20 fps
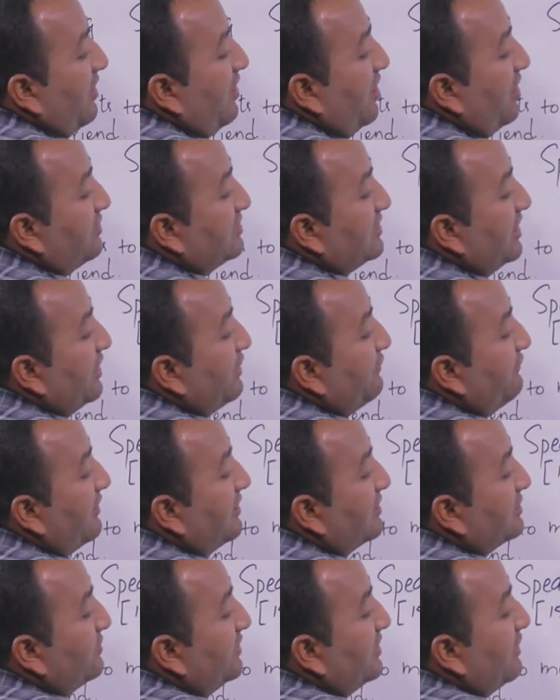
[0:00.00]
Anuja
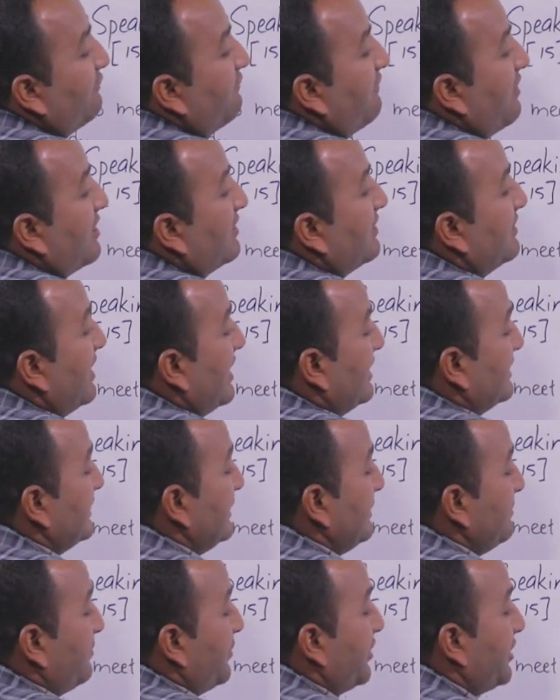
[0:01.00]
reveals with the father that
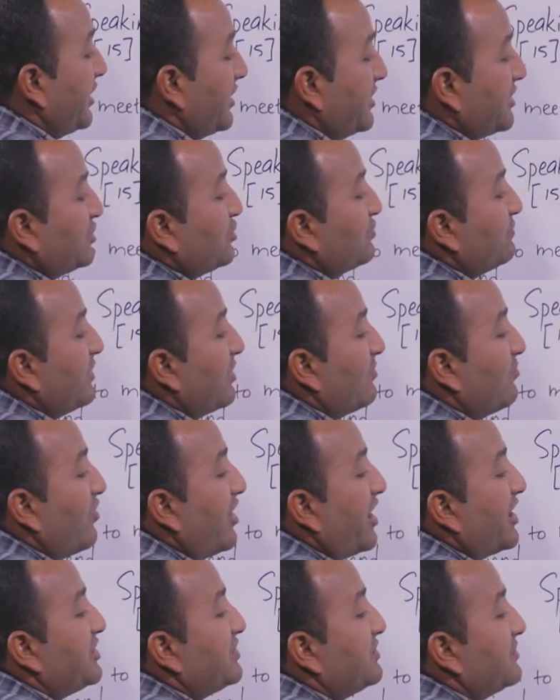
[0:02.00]
she pretended to be a
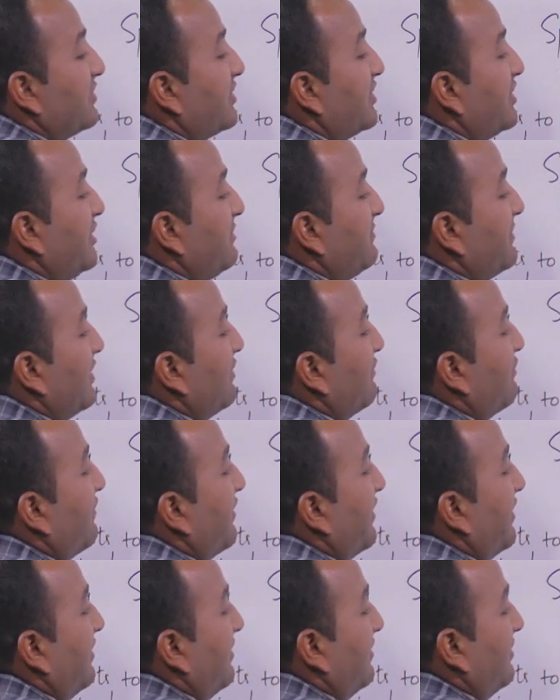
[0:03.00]
boy to her email
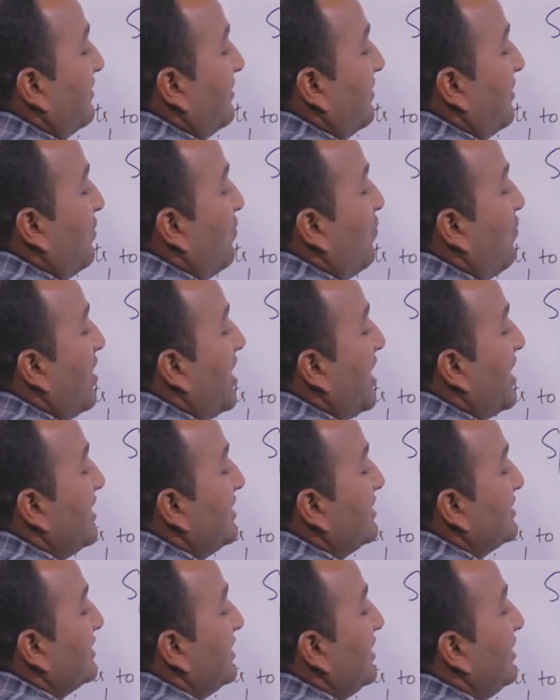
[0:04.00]
friend.
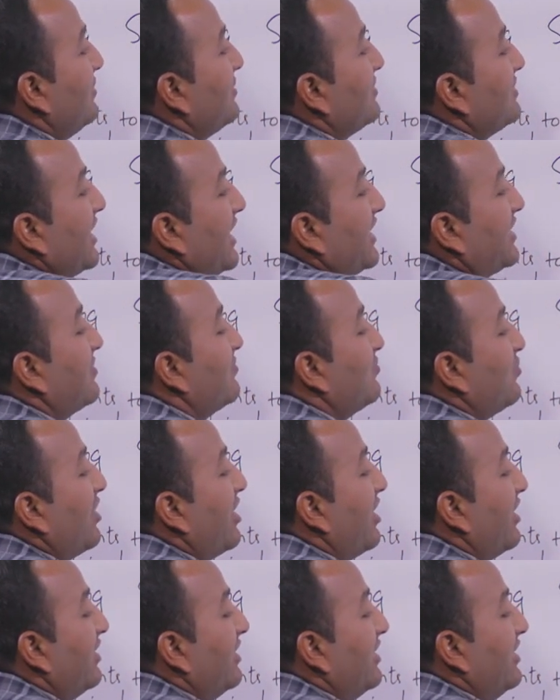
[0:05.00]
Why she looked like a
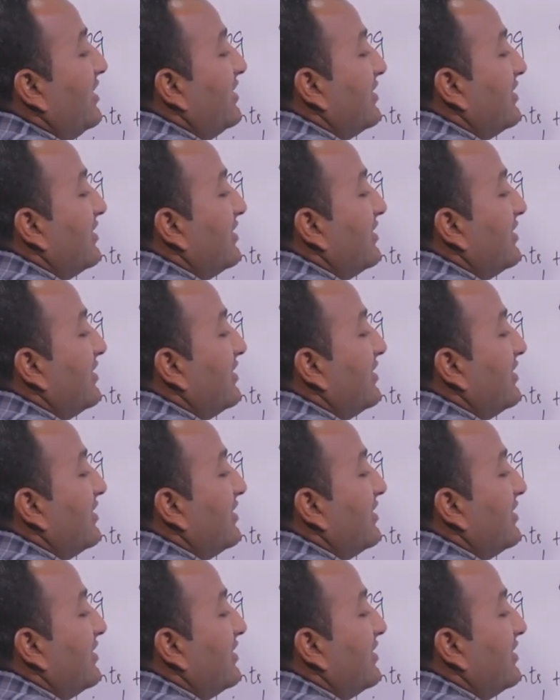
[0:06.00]
boy?